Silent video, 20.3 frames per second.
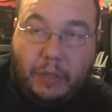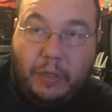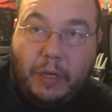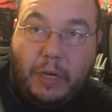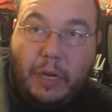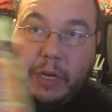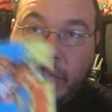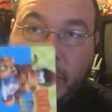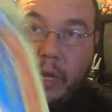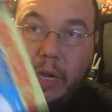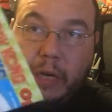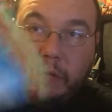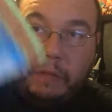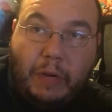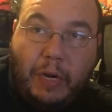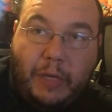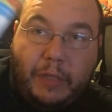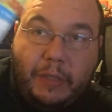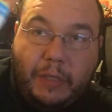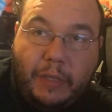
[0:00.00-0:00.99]
Diddy Kong
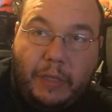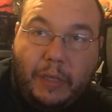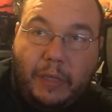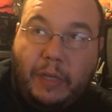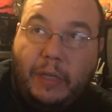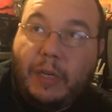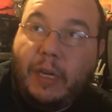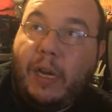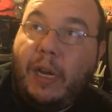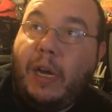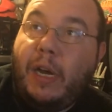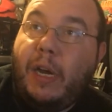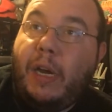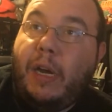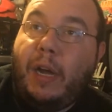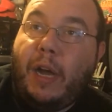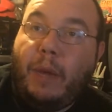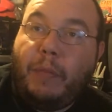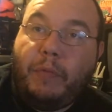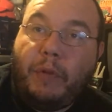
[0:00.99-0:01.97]
Racing
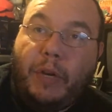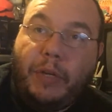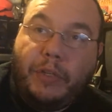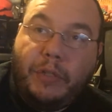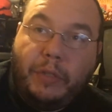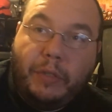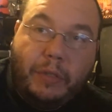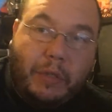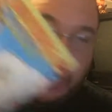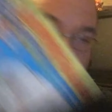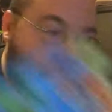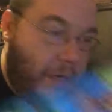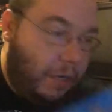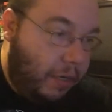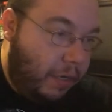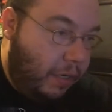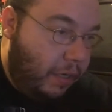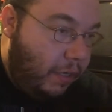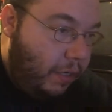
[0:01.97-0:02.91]
Operations Card,